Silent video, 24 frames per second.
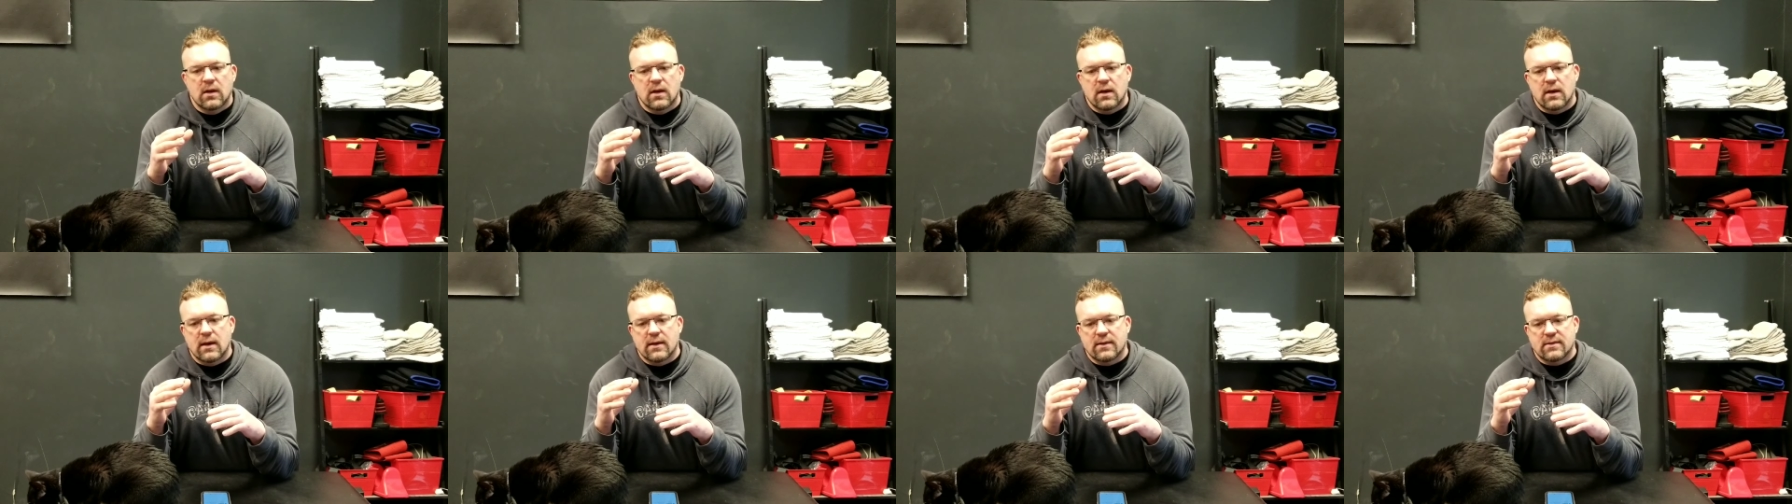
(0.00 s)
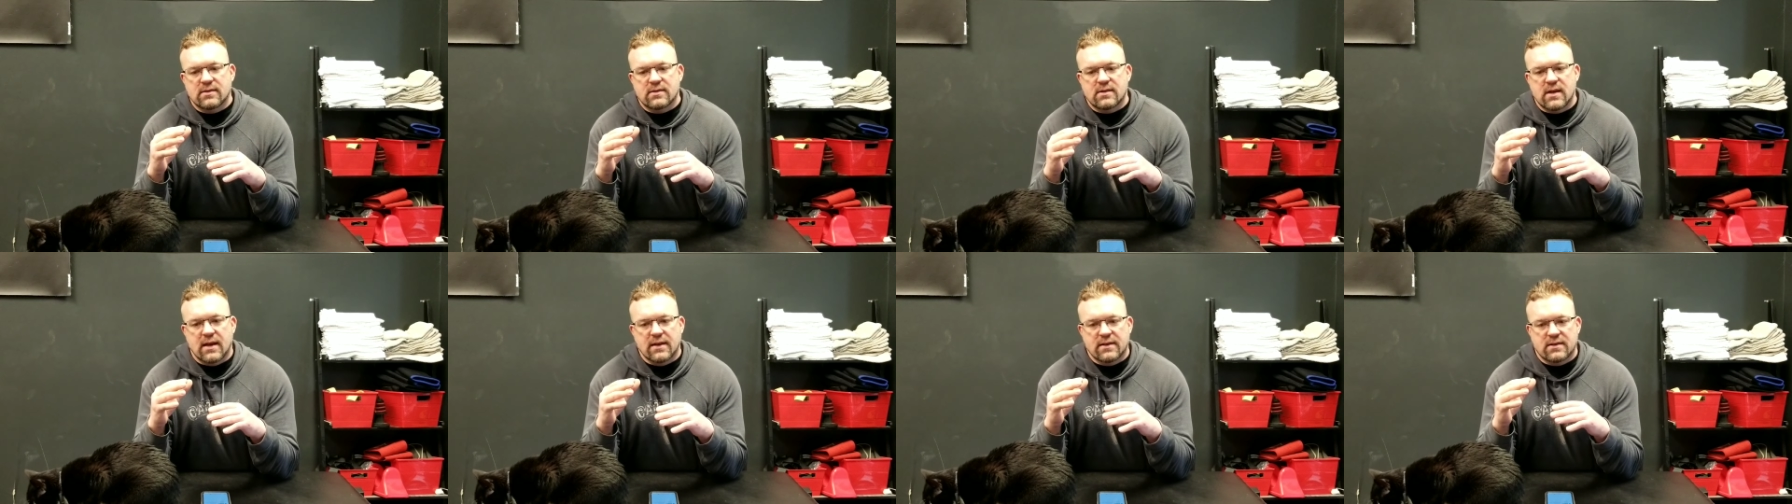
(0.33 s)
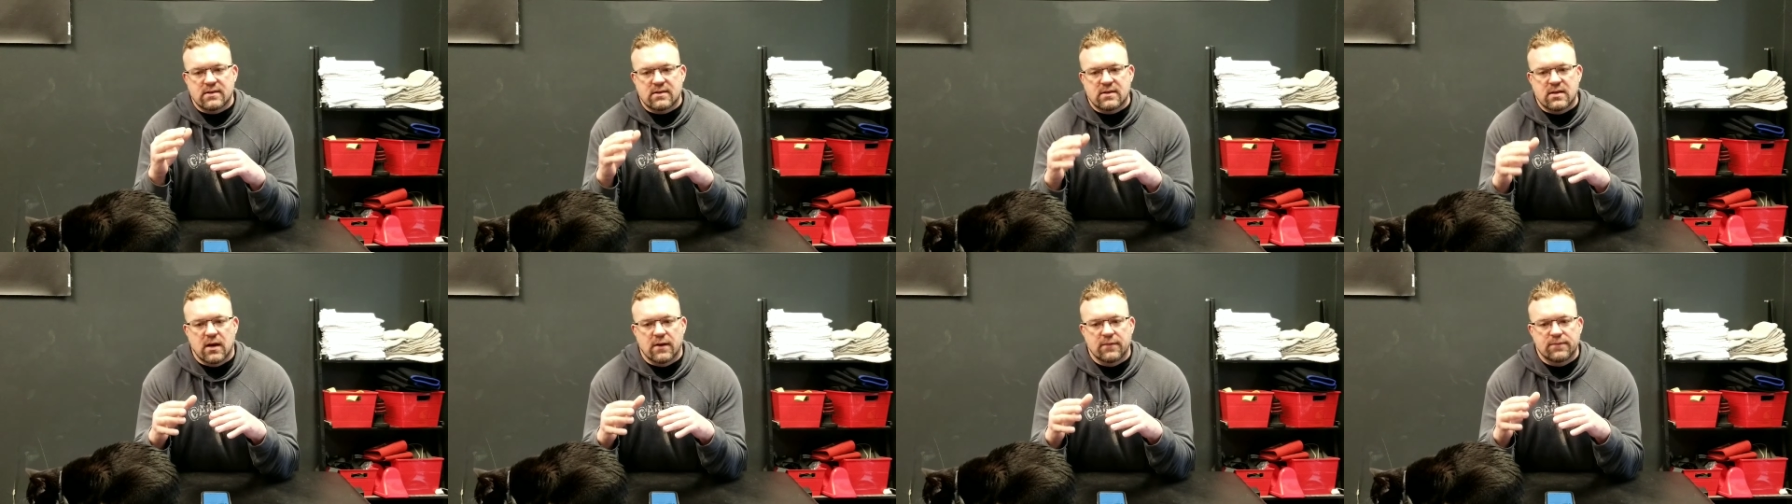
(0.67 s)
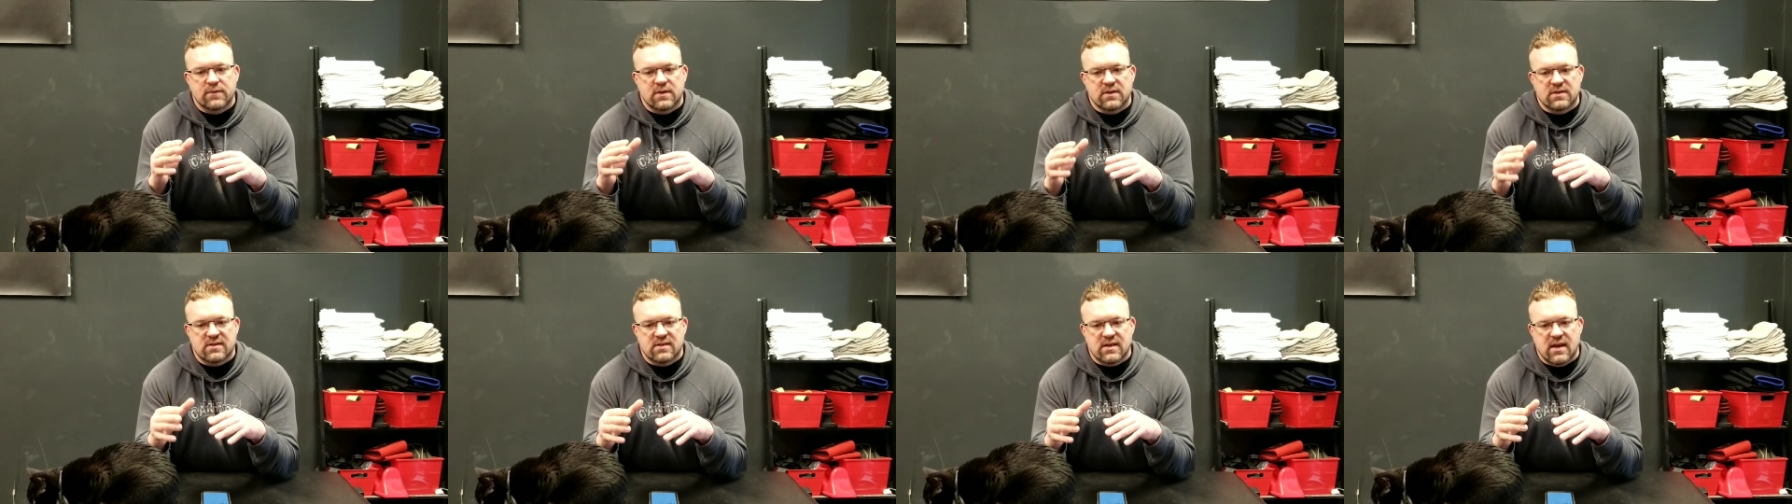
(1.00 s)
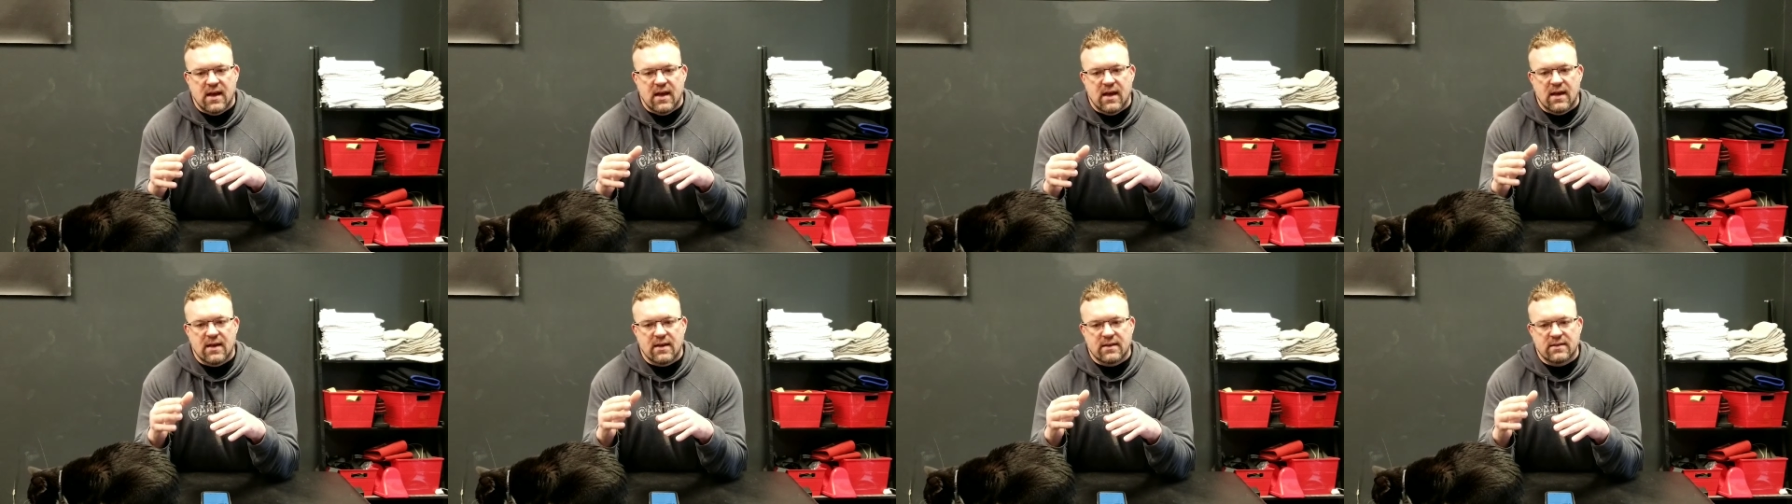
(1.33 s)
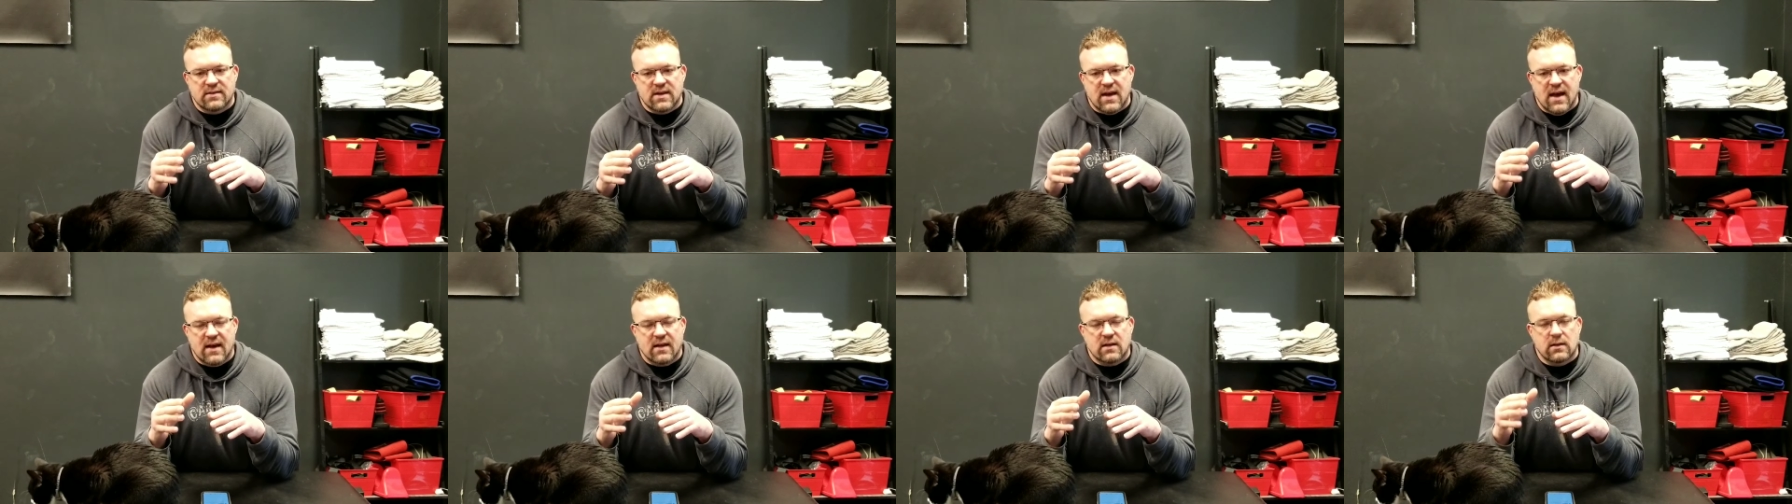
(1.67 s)
it's tough to say
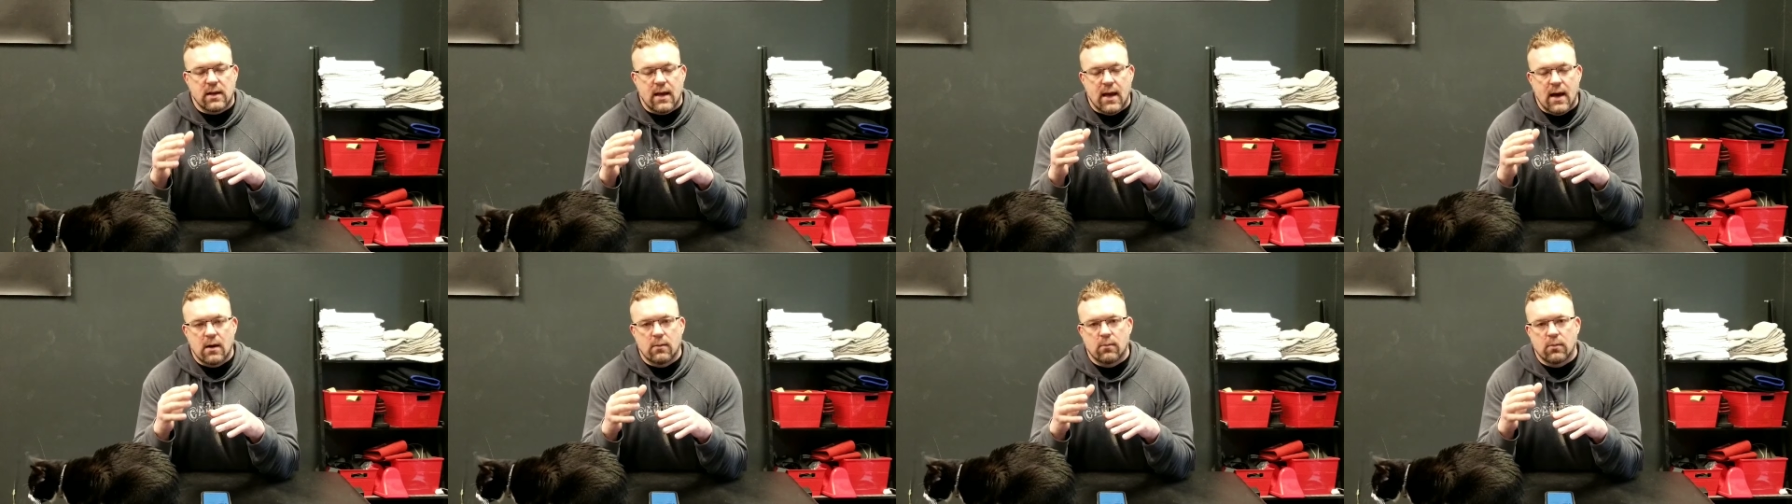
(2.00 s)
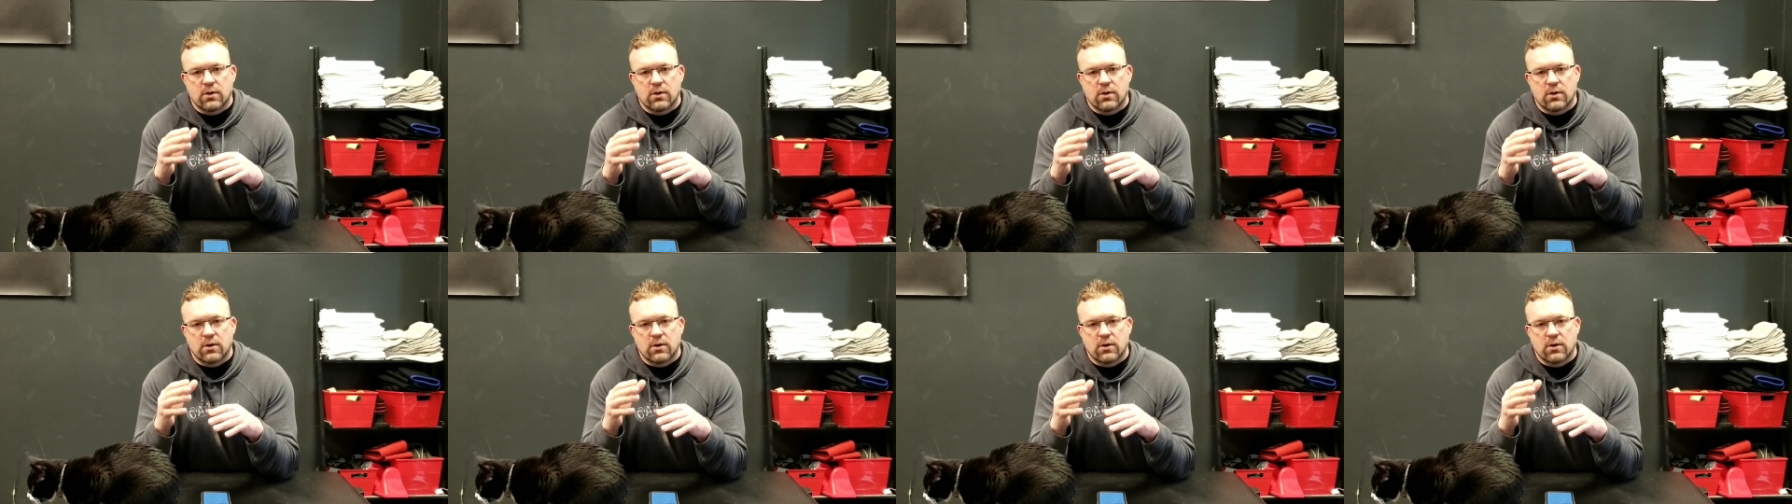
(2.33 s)
exactly how